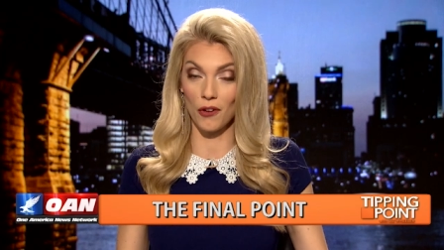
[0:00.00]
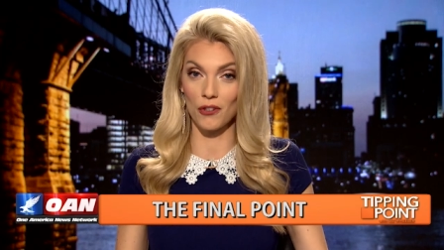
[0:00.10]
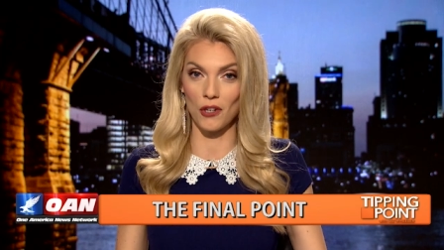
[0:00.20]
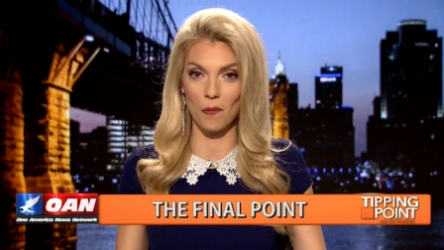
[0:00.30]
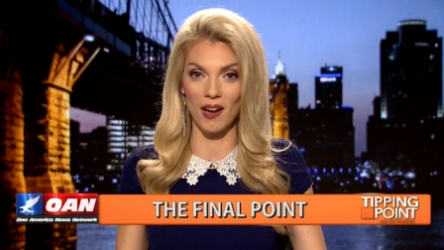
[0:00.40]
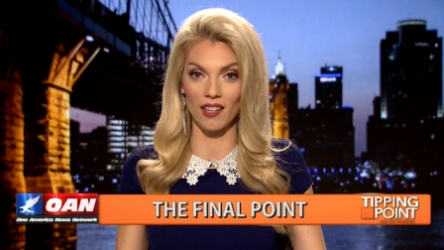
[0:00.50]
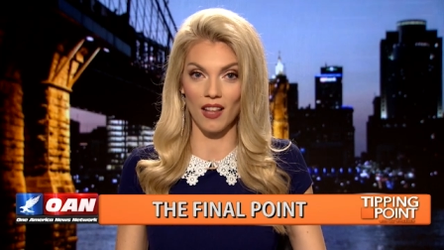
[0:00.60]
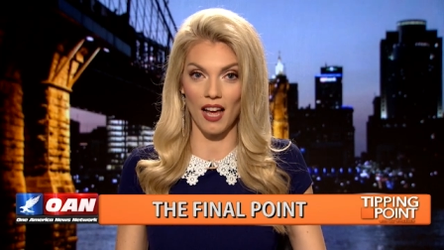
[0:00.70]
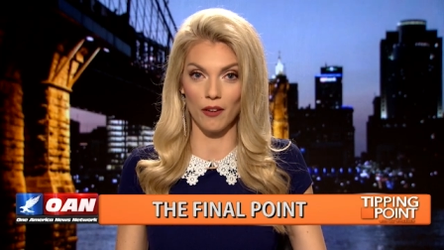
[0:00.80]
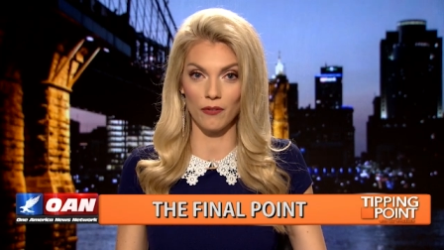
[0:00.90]
though there's no money
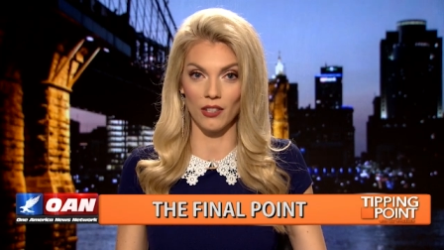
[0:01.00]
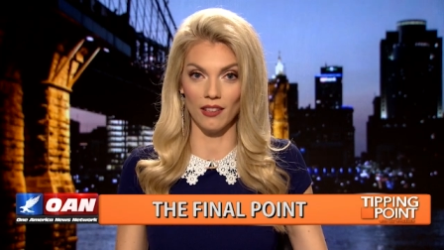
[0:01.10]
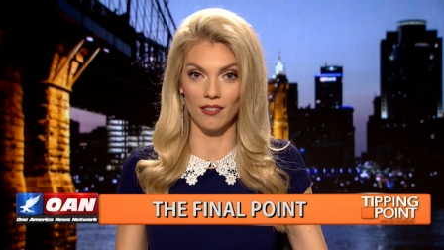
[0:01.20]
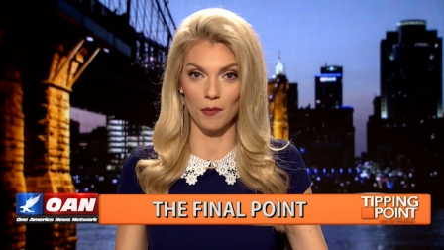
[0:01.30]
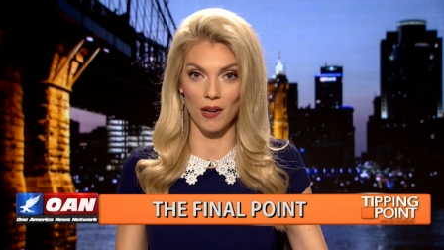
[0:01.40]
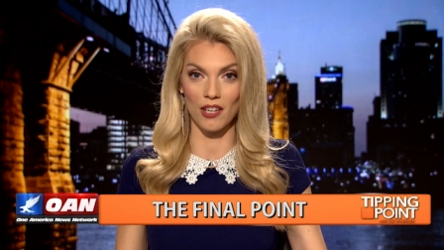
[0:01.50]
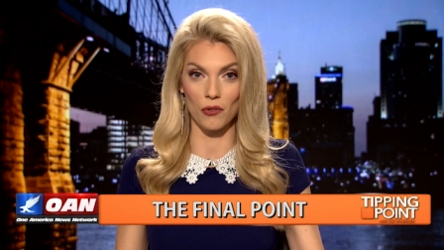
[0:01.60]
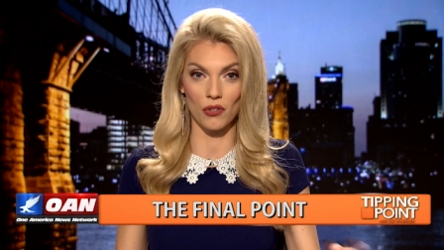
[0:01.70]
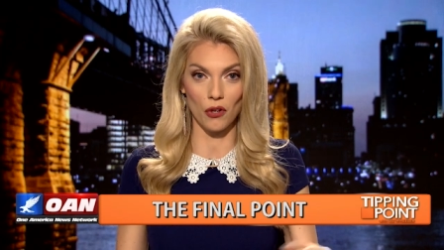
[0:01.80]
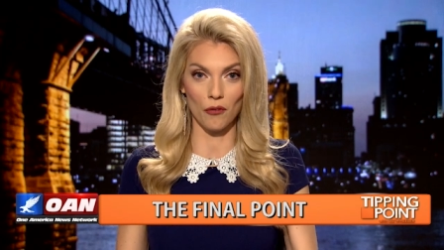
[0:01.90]
left and the money
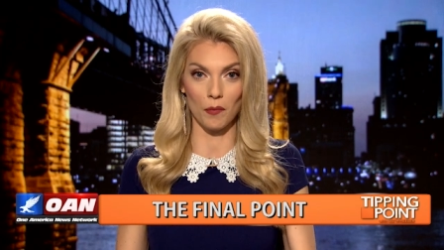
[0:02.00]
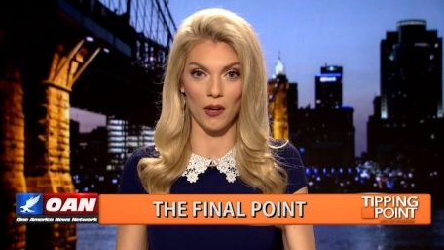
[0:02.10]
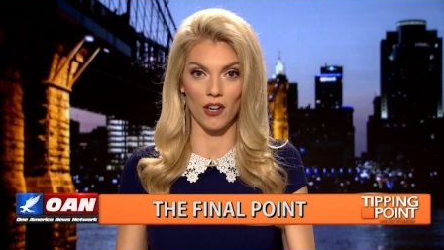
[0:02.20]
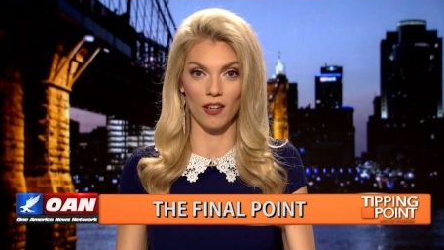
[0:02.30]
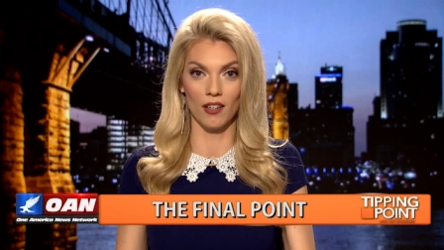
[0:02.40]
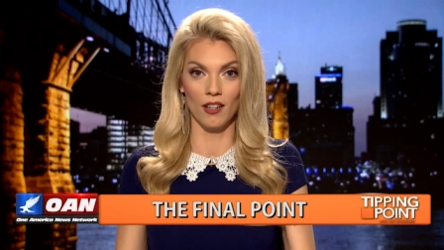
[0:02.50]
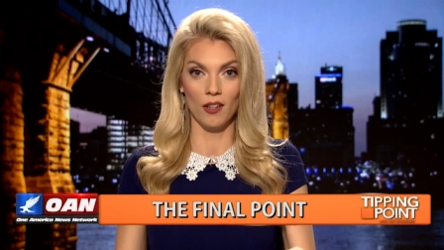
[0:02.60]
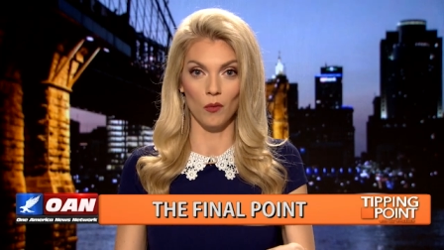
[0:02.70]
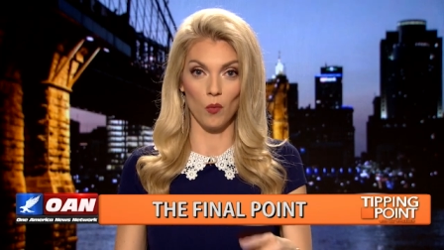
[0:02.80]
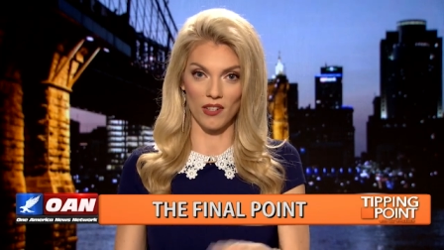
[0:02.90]
you stole from her
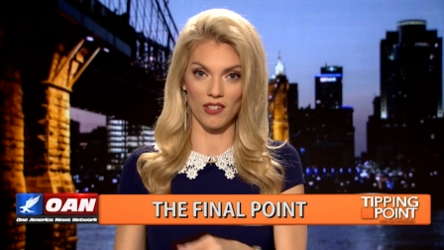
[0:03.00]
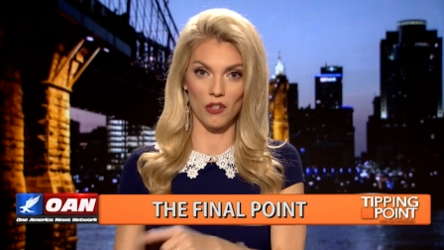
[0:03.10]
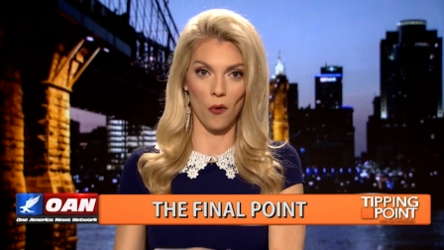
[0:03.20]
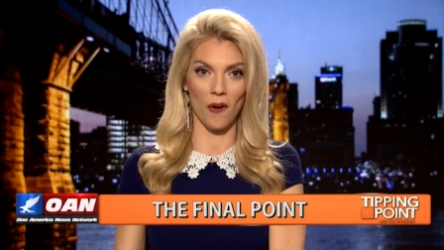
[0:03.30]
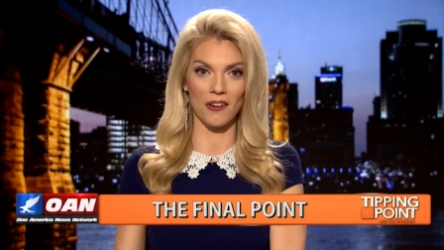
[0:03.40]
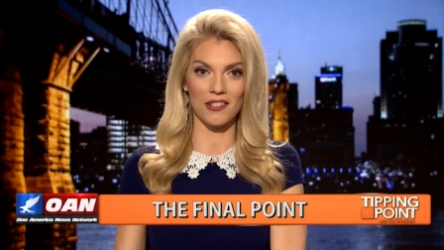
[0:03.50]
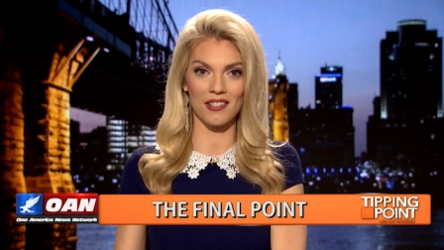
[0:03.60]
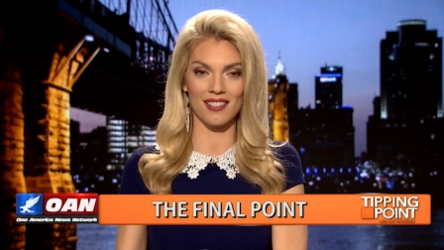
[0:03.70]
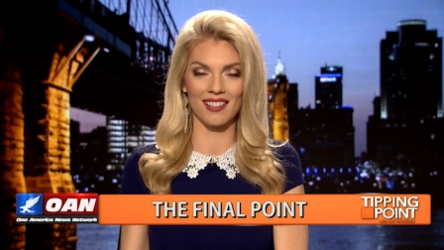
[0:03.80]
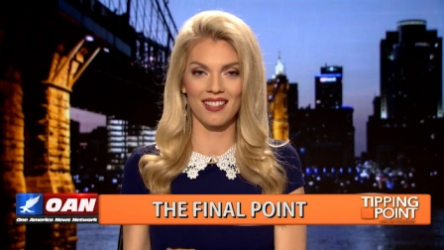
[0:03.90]
wasn't yours.